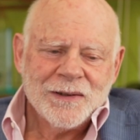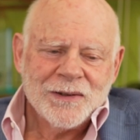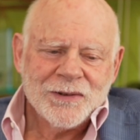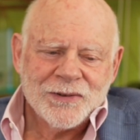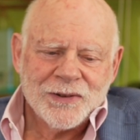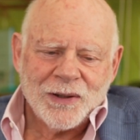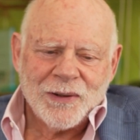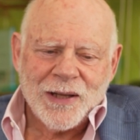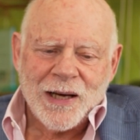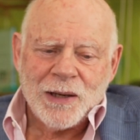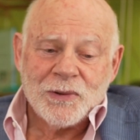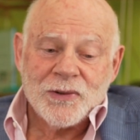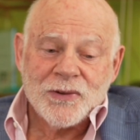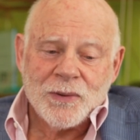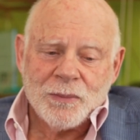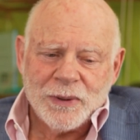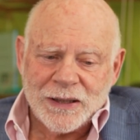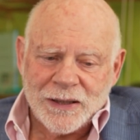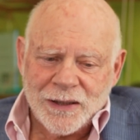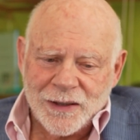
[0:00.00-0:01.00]
So that was
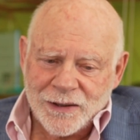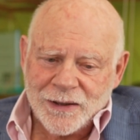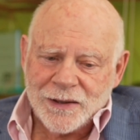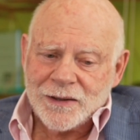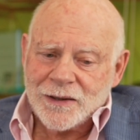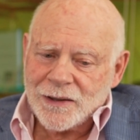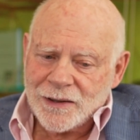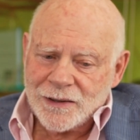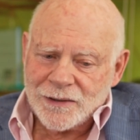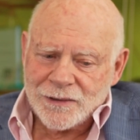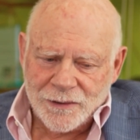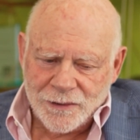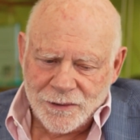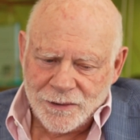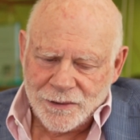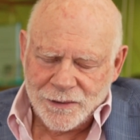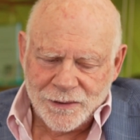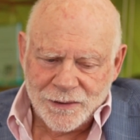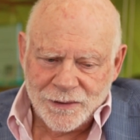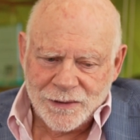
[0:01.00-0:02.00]
the beginning,
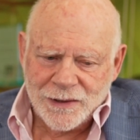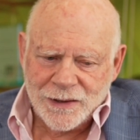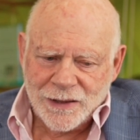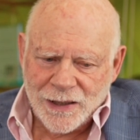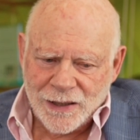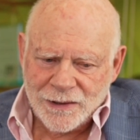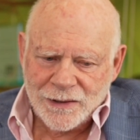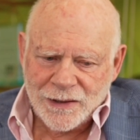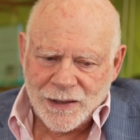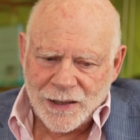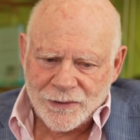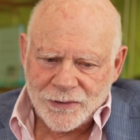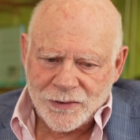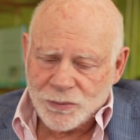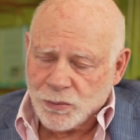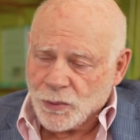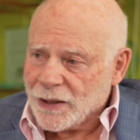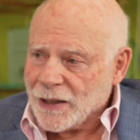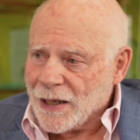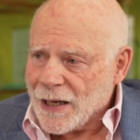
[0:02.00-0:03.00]
and in the end,
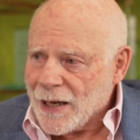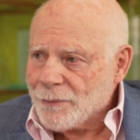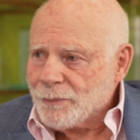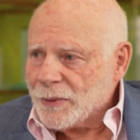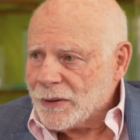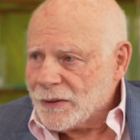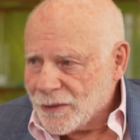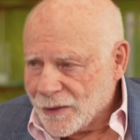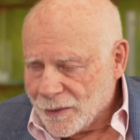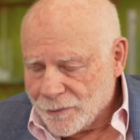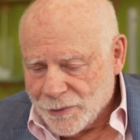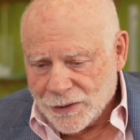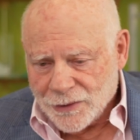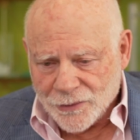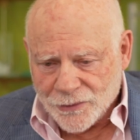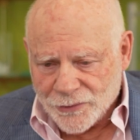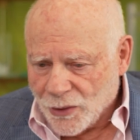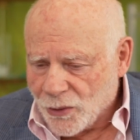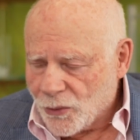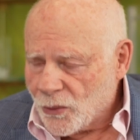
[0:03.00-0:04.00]
that's what happened. I mean,
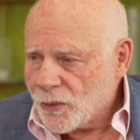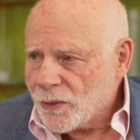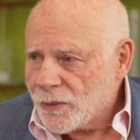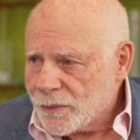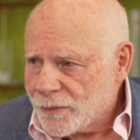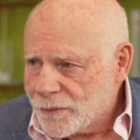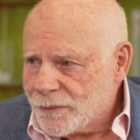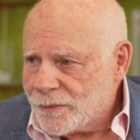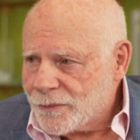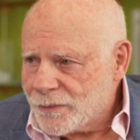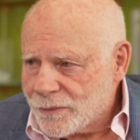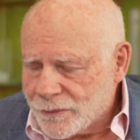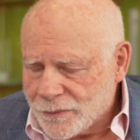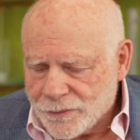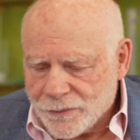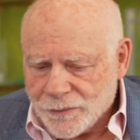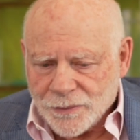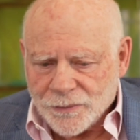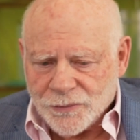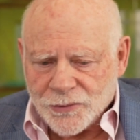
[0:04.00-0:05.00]
there's a whole
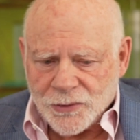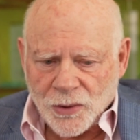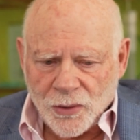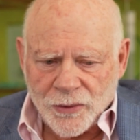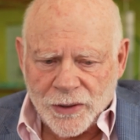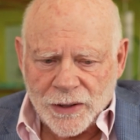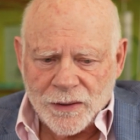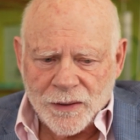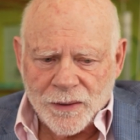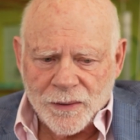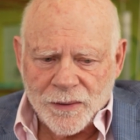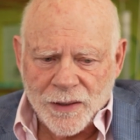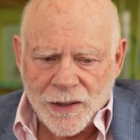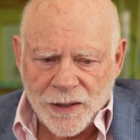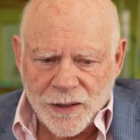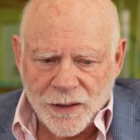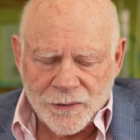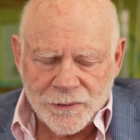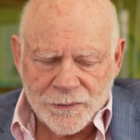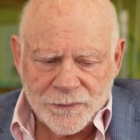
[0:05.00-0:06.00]
story
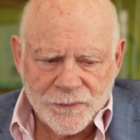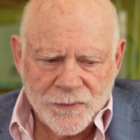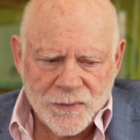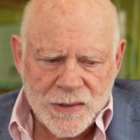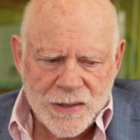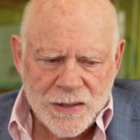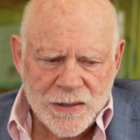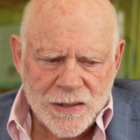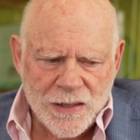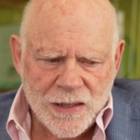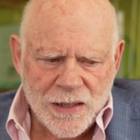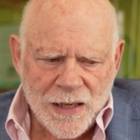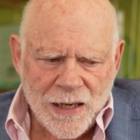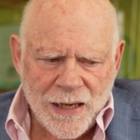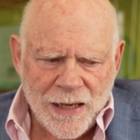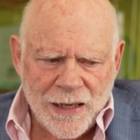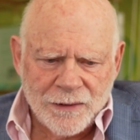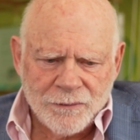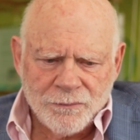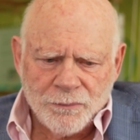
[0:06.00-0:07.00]
there.
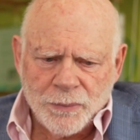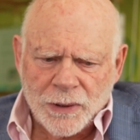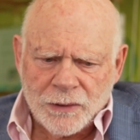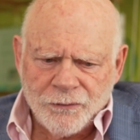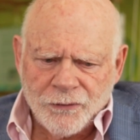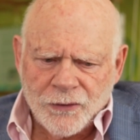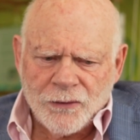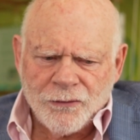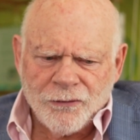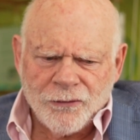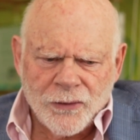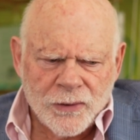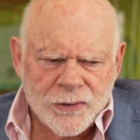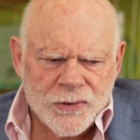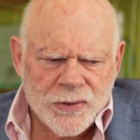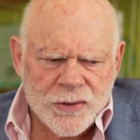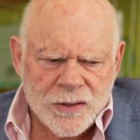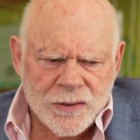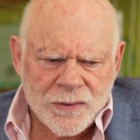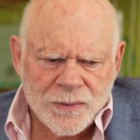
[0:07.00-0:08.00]
But for the
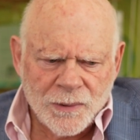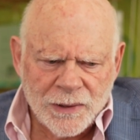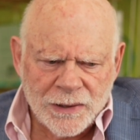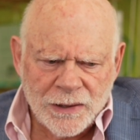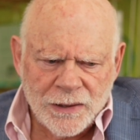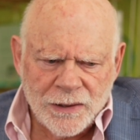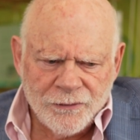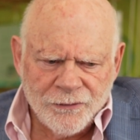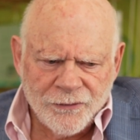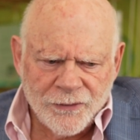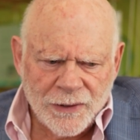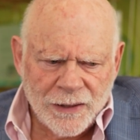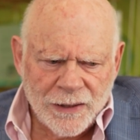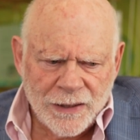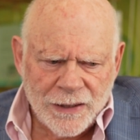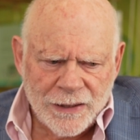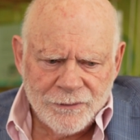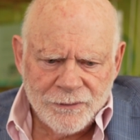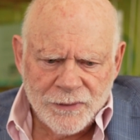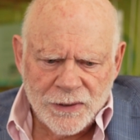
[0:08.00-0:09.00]
first
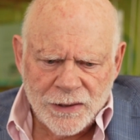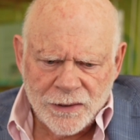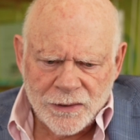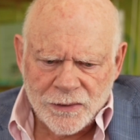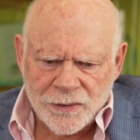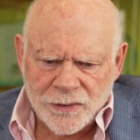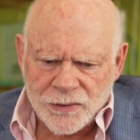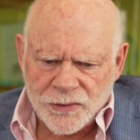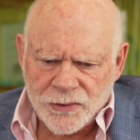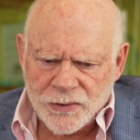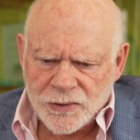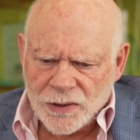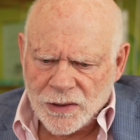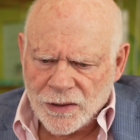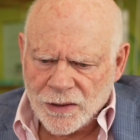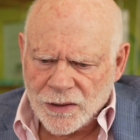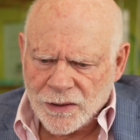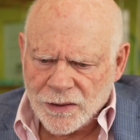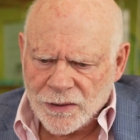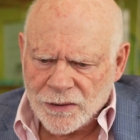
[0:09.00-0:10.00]
25 years,
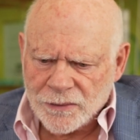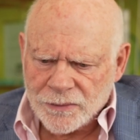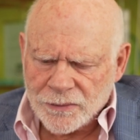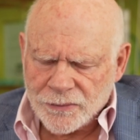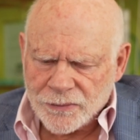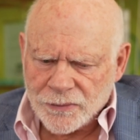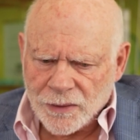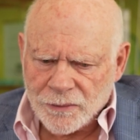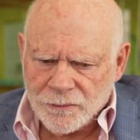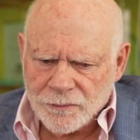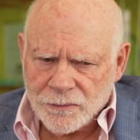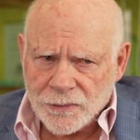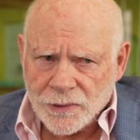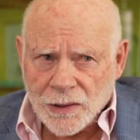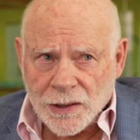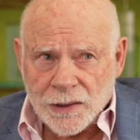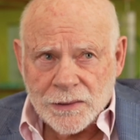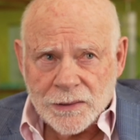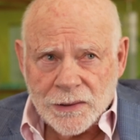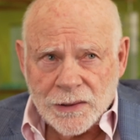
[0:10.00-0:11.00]
from
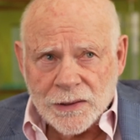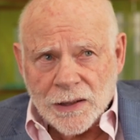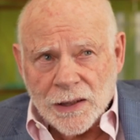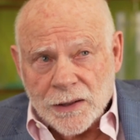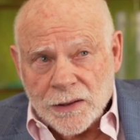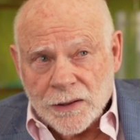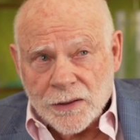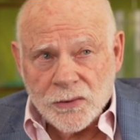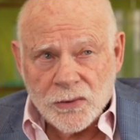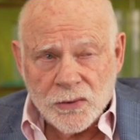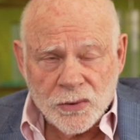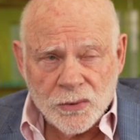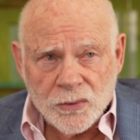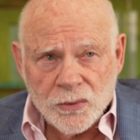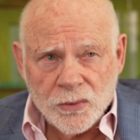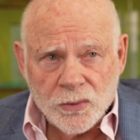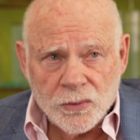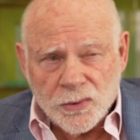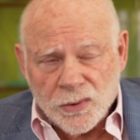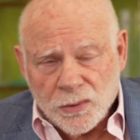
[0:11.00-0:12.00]

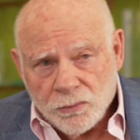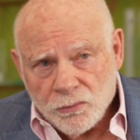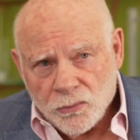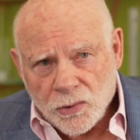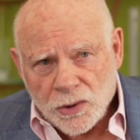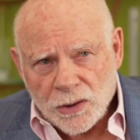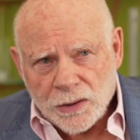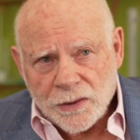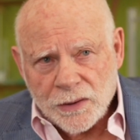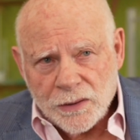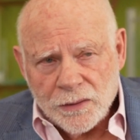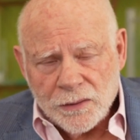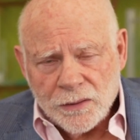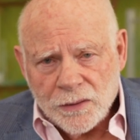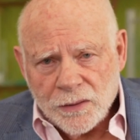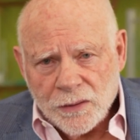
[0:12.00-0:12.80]
1982 to really